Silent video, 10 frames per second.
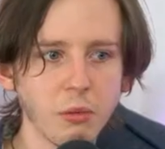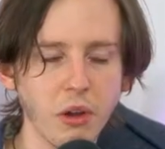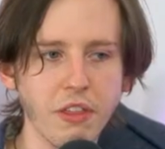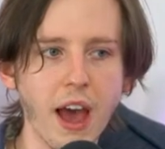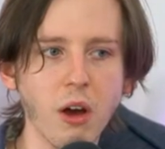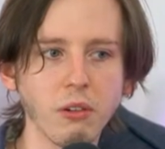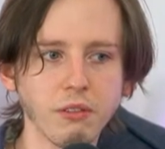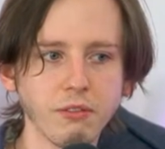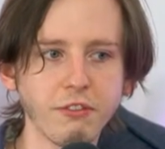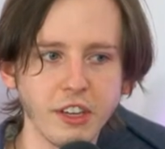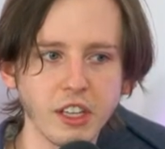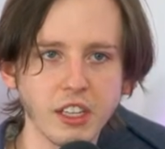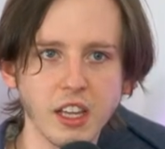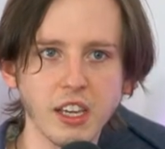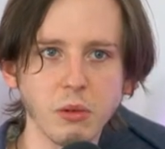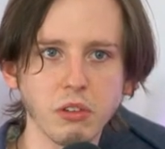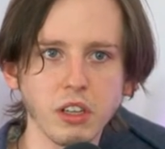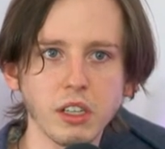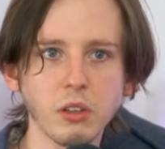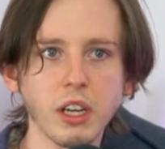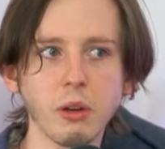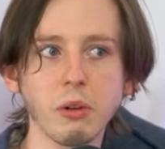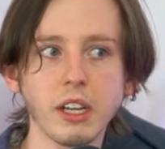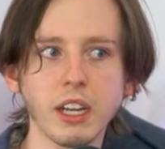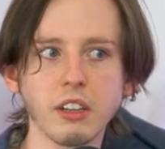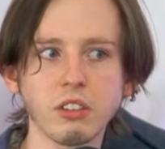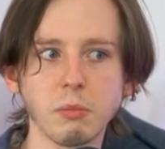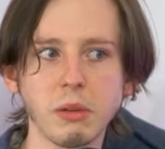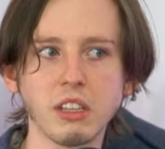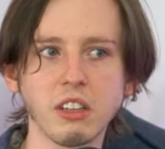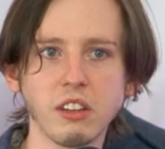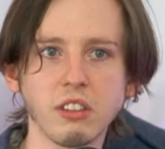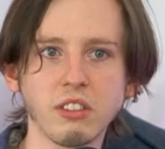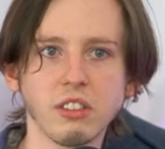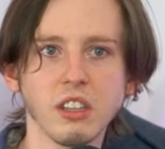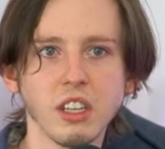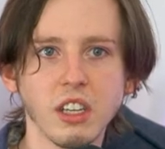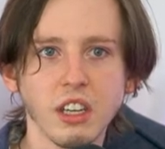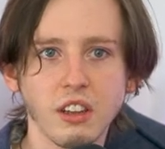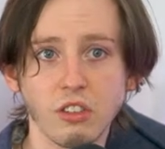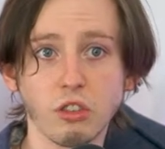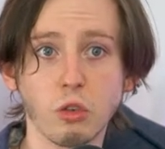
without feeling like it was like okay well i gotta submit to this this